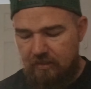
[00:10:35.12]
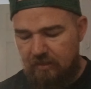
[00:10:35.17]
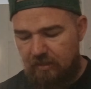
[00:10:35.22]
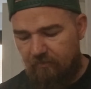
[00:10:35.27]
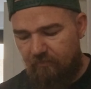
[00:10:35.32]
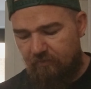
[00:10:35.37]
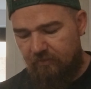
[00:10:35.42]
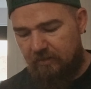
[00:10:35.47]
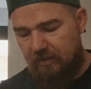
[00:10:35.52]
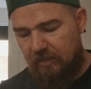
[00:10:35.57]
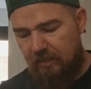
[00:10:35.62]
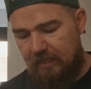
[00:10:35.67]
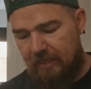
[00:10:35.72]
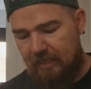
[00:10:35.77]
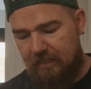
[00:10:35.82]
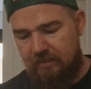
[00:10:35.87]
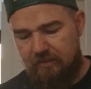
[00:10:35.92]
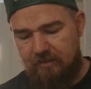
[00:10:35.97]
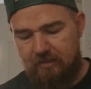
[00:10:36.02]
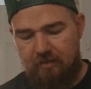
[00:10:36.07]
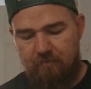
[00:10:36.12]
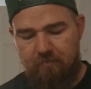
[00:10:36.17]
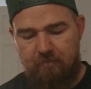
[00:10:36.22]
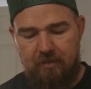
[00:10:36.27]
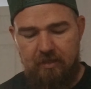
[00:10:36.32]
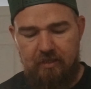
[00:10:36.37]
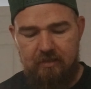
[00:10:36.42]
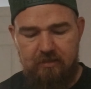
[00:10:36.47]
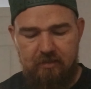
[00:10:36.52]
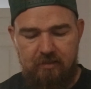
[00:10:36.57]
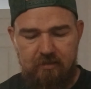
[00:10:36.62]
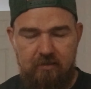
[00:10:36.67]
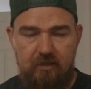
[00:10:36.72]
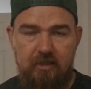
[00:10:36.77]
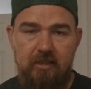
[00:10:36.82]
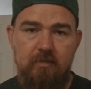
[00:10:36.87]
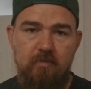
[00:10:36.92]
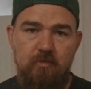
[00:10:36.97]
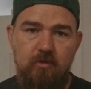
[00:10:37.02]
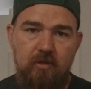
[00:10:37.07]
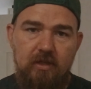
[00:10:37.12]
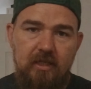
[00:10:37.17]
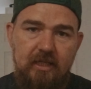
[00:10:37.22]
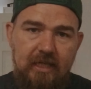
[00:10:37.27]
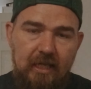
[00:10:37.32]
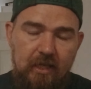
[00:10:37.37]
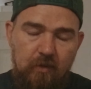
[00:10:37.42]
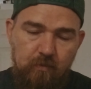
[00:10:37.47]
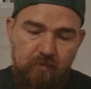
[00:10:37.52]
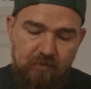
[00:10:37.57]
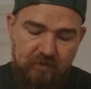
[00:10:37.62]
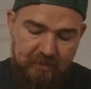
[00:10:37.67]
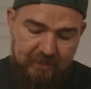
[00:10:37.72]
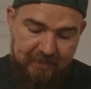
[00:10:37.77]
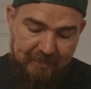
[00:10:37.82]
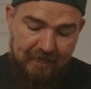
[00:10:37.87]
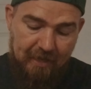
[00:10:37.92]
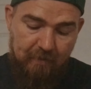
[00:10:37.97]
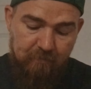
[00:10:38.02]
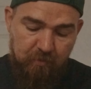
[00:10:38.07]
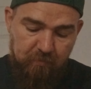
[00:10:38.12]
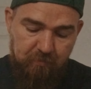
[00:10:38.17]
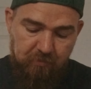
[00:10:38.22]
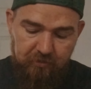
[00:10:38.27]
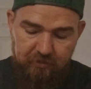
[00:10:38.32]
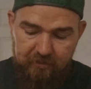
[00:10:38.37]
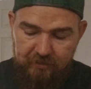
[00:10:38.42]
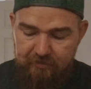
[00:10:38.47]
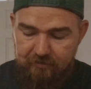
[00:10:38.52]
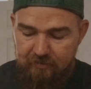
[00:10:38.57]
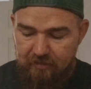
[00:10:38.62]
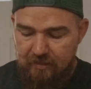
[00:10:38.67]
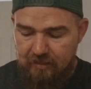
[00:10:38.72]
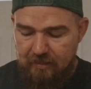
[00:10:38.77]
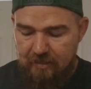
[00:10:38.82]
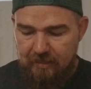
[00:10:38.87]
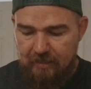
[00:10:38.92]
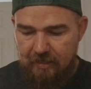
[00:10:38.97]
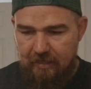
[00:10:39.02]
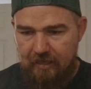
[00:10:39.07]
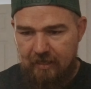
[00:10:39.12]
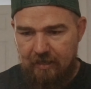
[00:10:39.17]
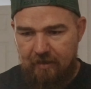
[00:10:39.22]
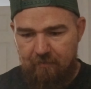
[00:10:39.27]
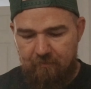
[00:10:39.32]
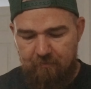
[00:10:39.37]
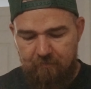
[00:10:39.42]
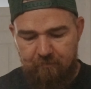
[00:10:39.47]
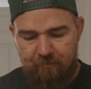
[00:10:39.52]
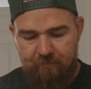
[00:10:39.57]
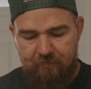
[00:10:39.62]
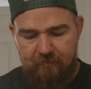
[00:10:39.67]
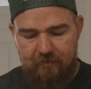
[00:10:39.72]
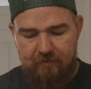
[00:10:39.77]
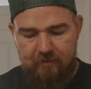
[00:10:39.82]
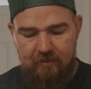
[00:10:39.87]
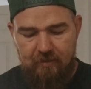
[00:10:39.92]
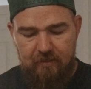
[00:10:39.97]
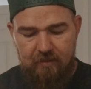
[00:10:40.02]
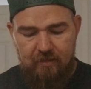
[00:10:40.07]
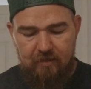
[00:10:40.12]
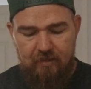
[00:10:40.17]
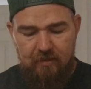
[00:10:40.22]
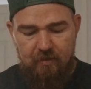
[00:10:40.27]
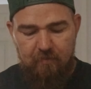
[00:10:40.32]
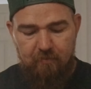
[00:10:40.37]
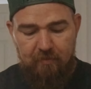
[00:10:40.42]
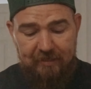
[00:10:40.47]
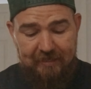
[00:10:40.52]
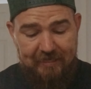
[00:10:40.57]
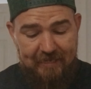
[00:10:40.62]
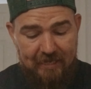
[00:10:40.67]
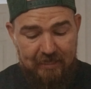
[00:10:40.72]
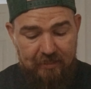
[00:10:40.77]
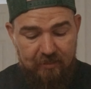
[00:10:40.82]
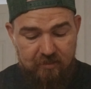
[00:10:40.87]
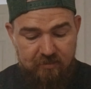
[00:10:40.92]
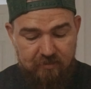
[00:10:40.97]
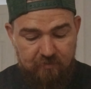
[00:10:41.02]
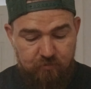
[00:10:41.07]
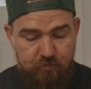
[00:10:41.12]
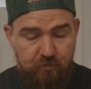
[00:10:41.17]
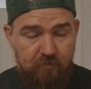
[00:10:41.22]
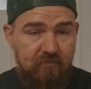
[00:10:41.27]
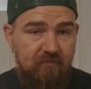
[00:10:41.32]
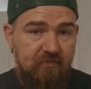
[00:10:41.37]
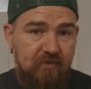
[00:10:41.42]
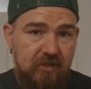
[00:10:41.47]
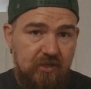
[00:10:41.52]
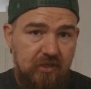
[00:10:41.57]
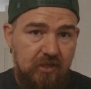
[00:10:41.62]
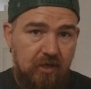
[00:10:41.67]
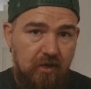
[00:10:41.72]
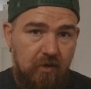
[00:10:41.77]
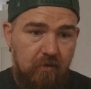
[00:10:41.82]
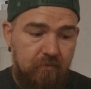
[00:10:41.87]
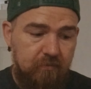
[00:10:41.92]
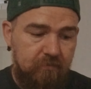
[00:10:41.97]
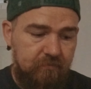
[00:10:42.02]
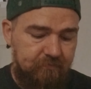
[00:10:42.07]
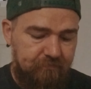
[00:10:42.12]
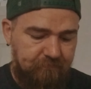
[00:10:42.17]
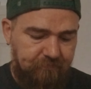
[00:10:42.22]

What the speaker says: giving the lens the ability to communicate with the camera body. But again, because I'm doing video,